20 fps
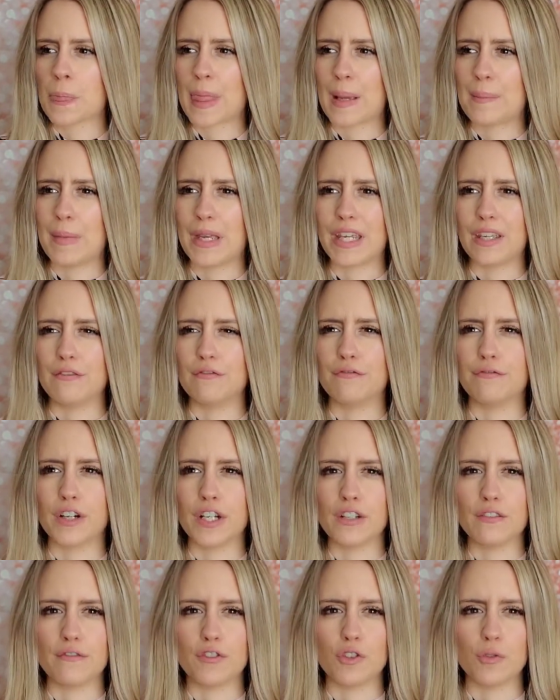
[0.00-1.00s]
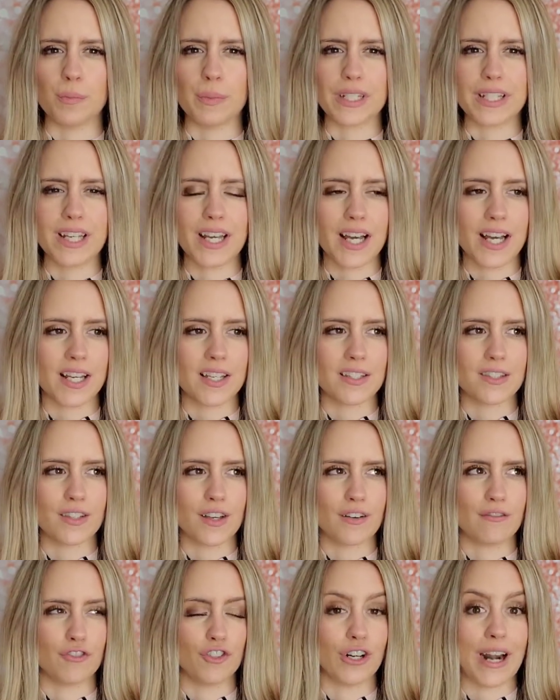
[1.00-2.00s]
making fun of you because
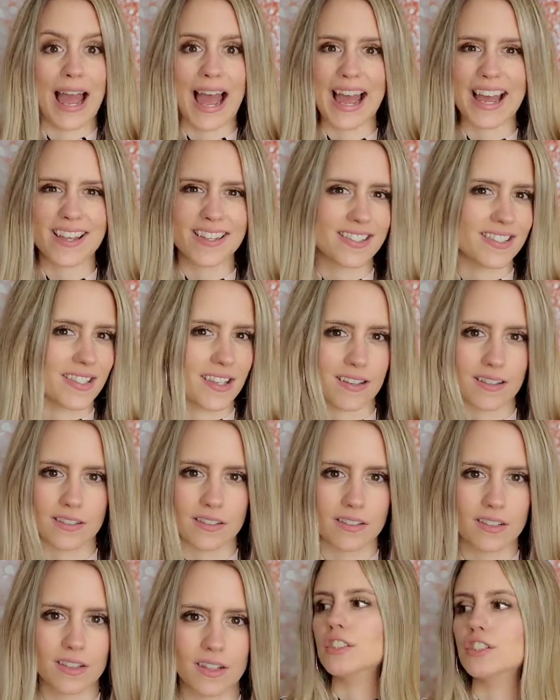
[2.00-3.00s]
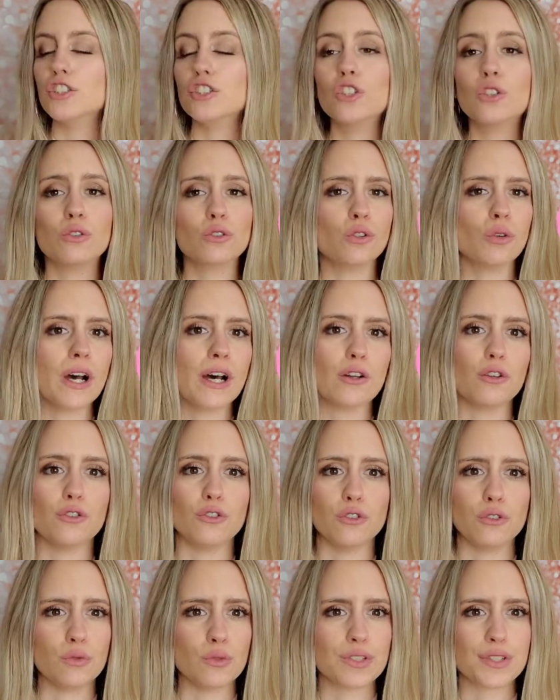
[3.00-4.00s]
of your accent. You don't know how to
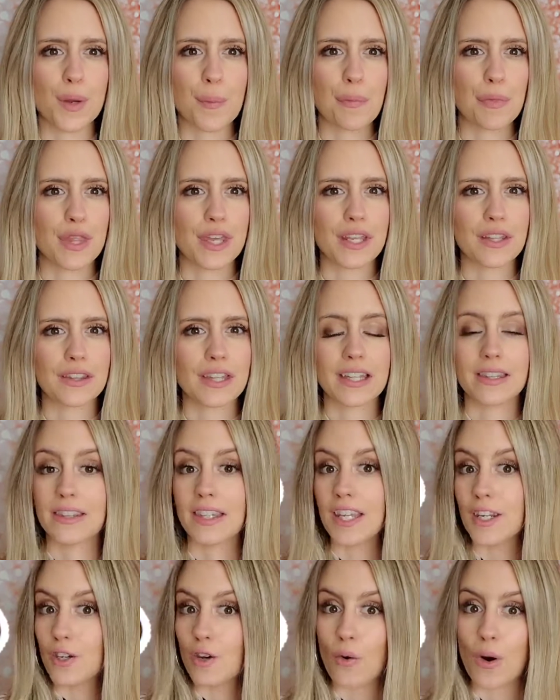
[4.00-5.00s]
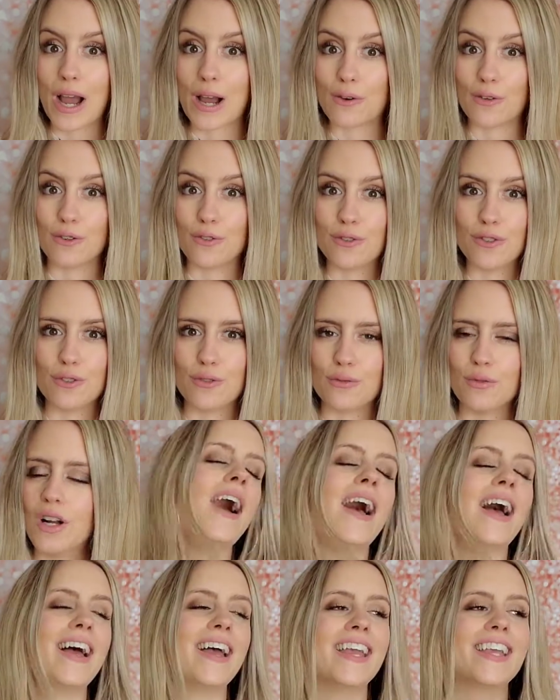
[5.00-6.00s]
do something that they know how to do.
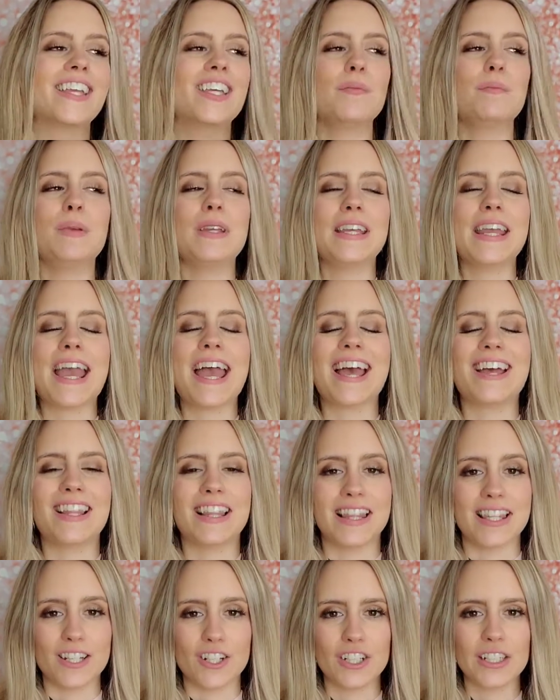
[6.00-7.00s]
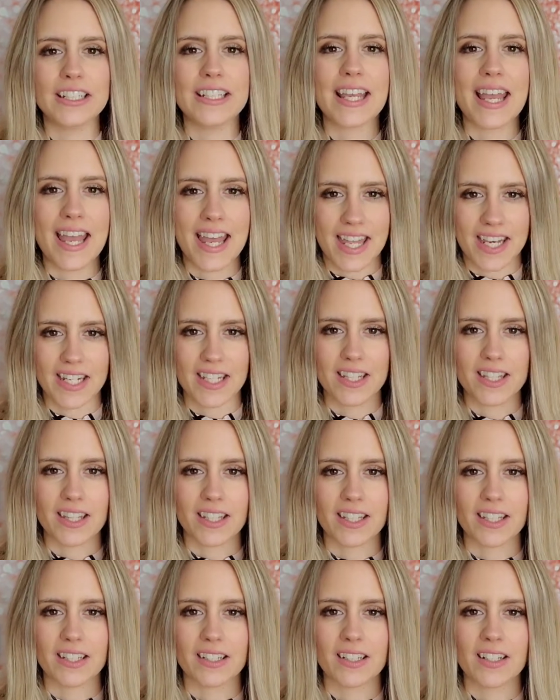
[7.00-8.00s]
It could be literally
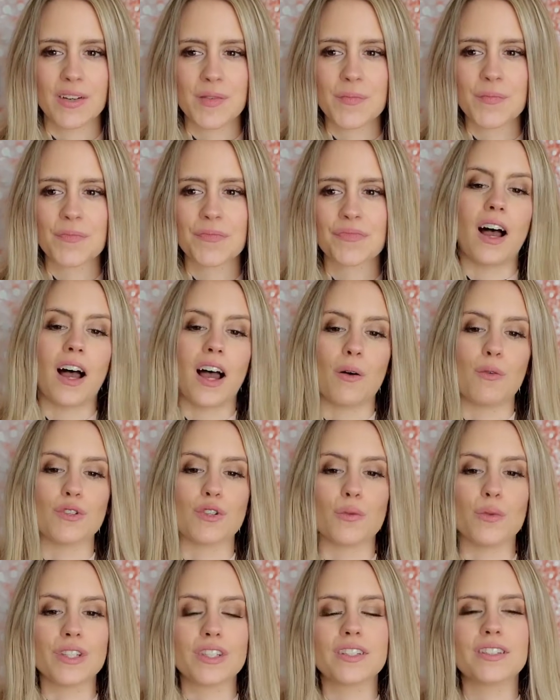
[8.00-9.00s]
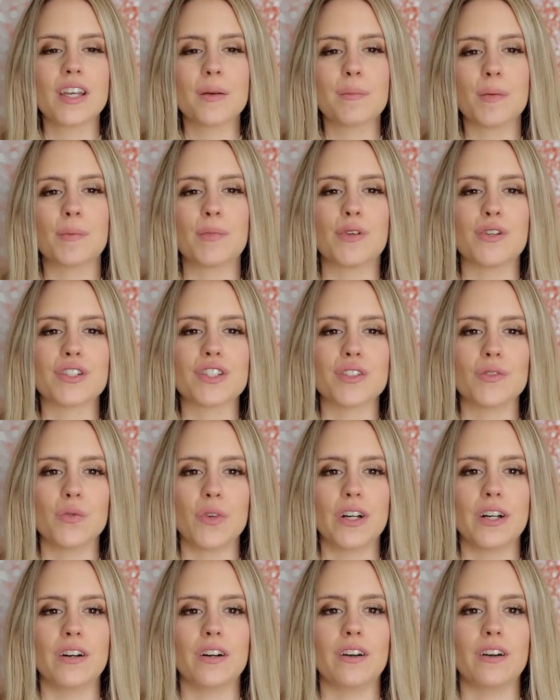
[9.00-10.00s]
anything. I was always the type of person
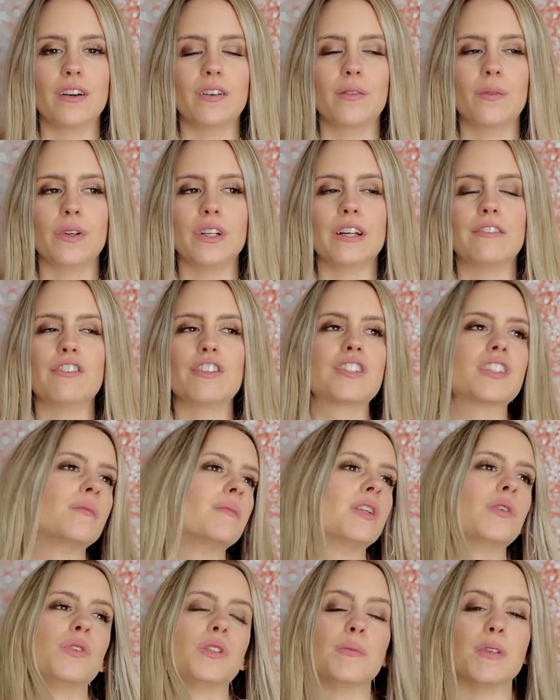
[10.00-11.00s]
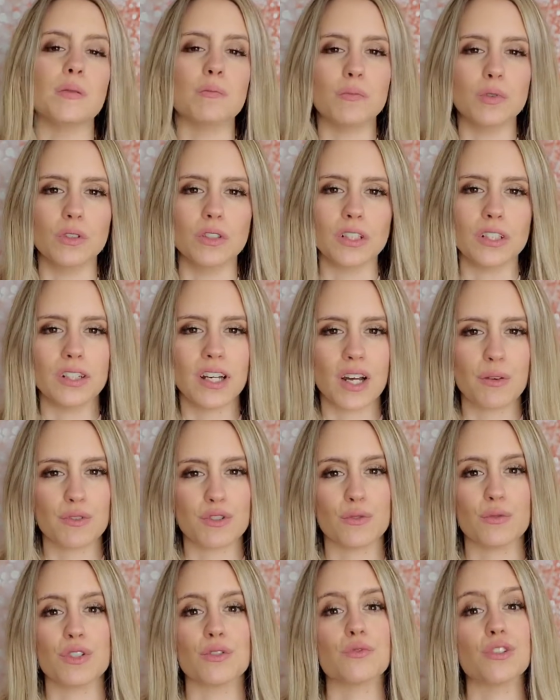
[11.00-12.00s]
where whenever somebody was being bullied, I was
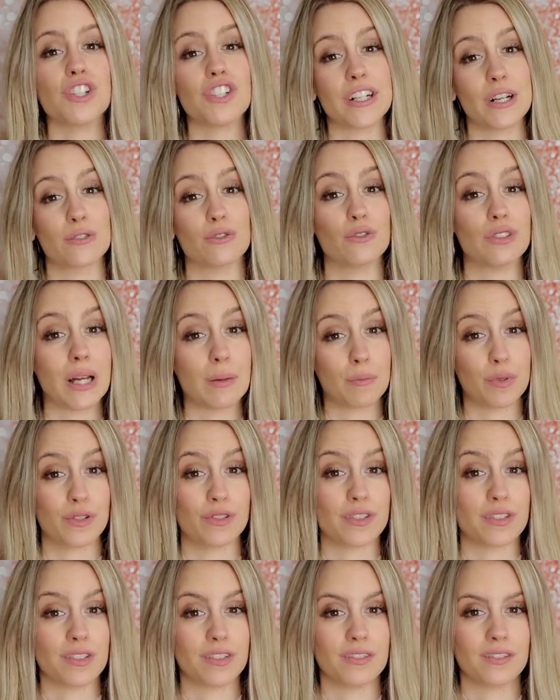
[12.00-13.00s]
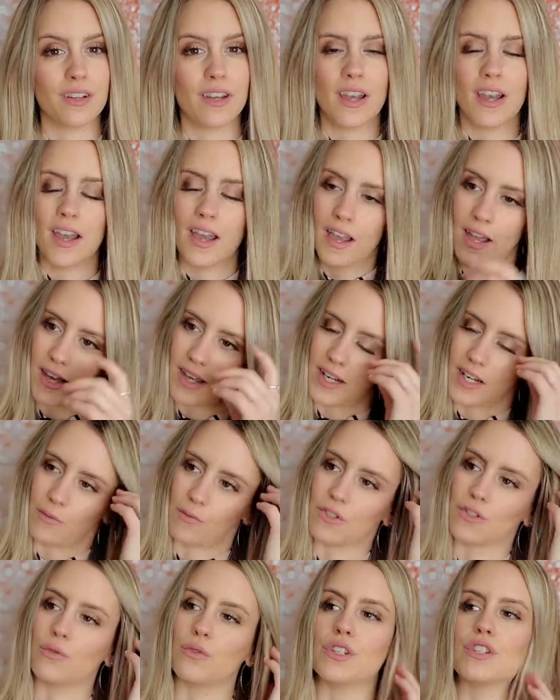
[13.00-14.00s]
always reaching out to that person. And I
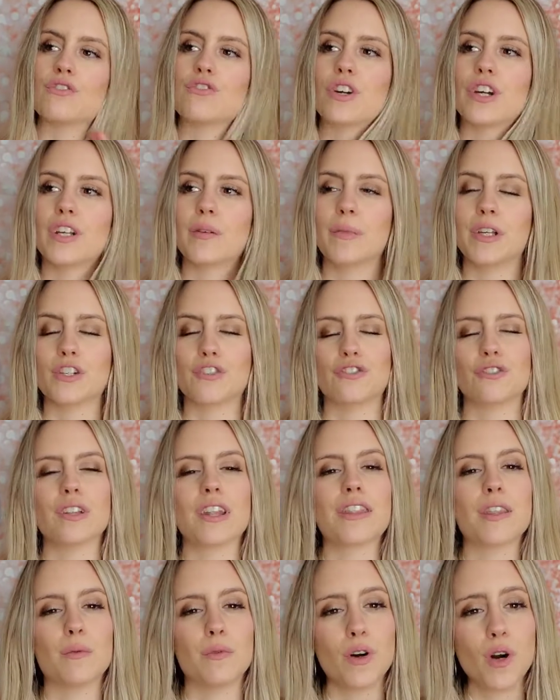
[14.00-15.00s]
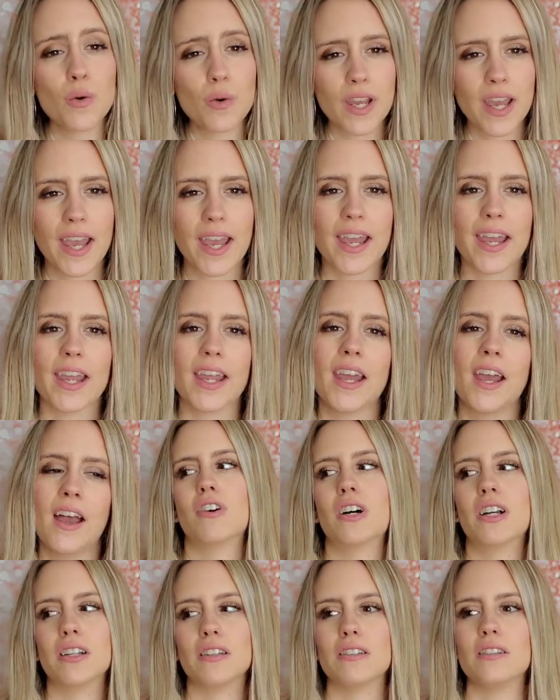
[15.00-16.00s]
was always trying to make sure that they were okay,
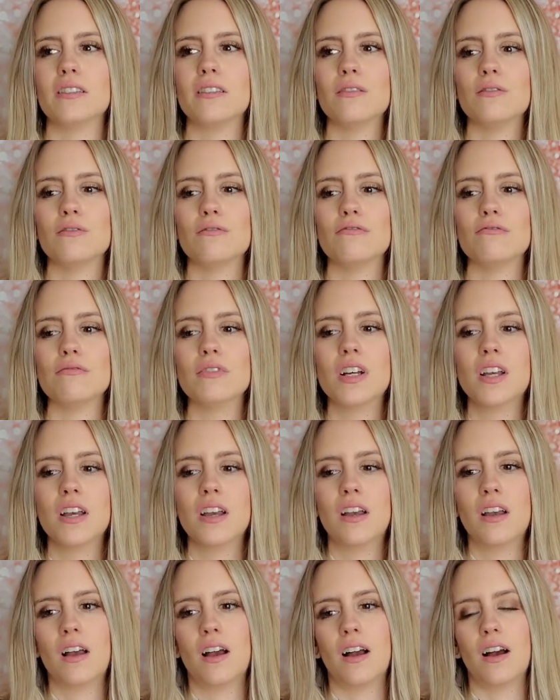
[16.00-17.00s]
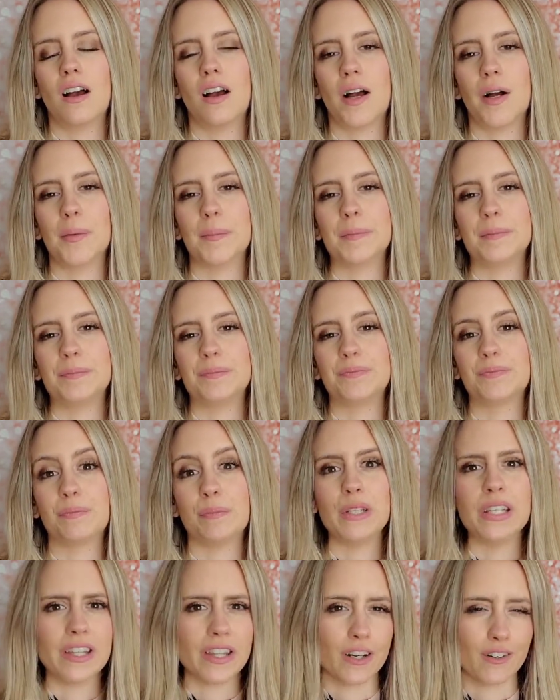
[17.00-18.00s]
wanted to
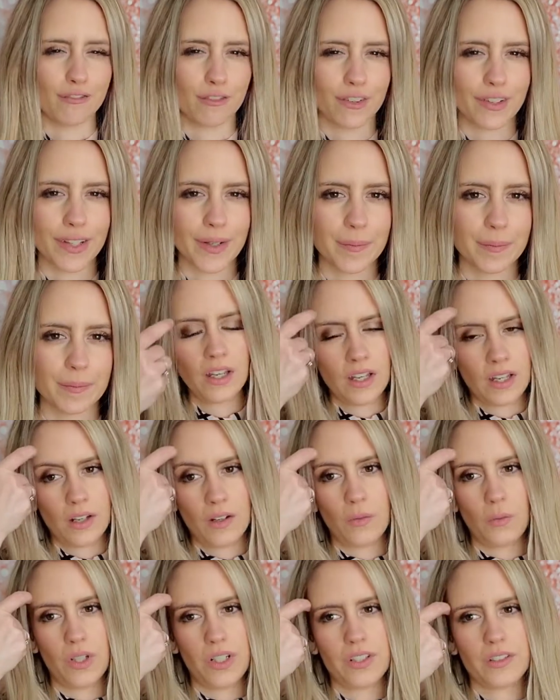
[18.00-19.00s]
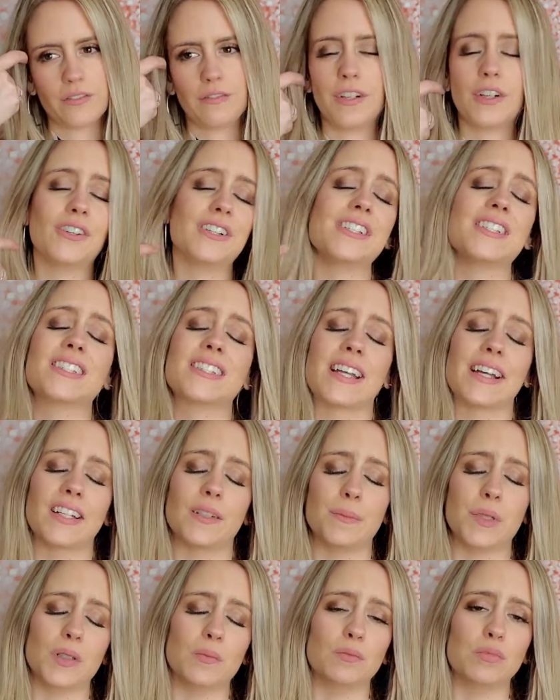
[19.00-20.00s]
be there for them. What is very sad
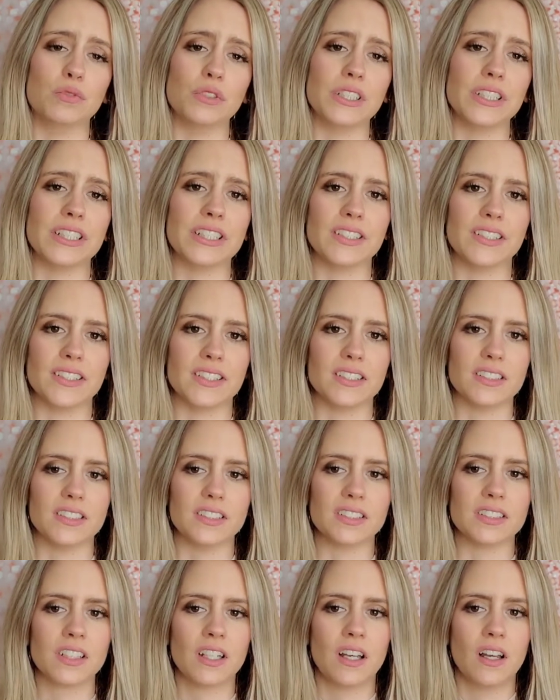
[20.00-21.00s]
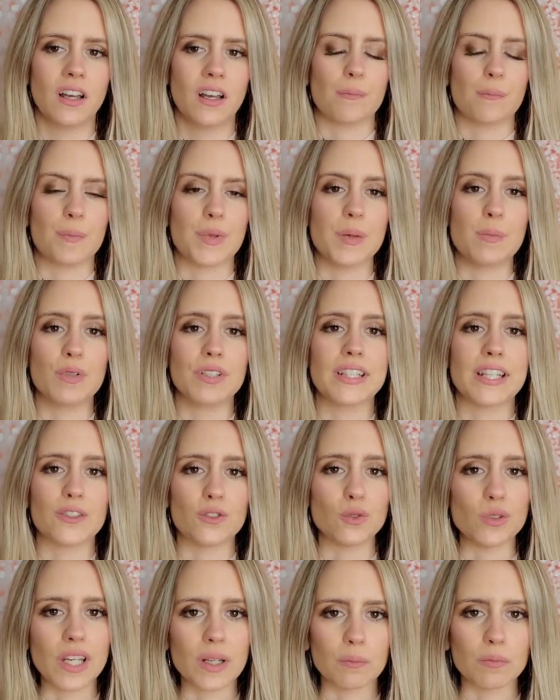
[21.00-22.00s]
about bullying is people that do
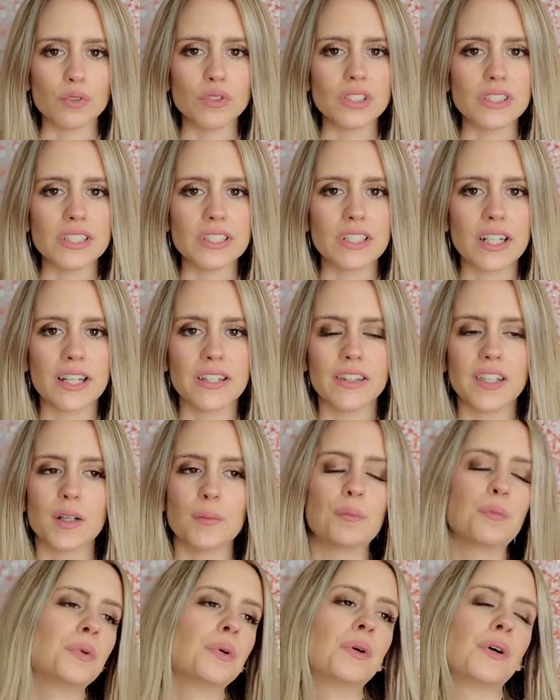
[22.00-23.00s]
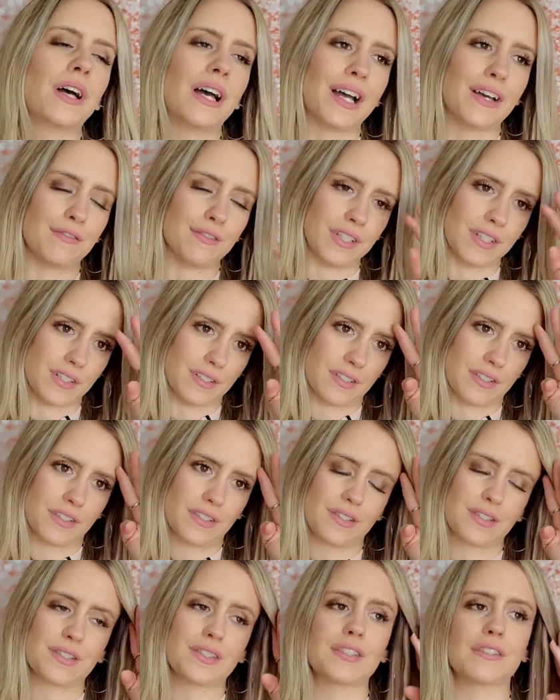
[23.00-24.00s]
get bullied end up having
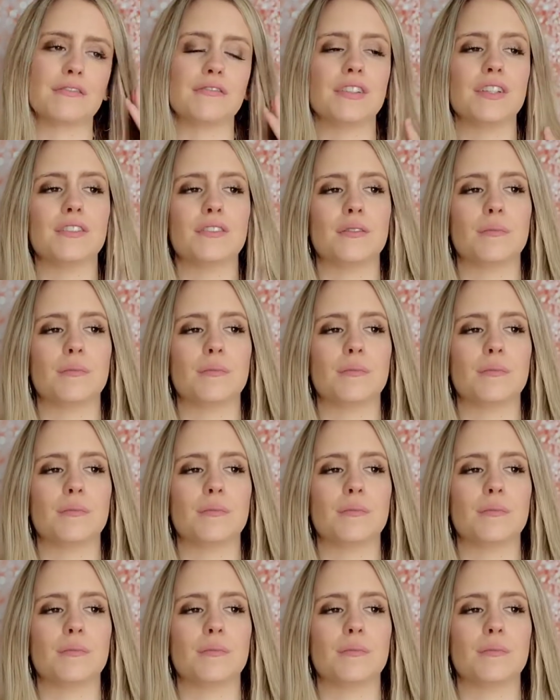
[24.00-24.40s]
severe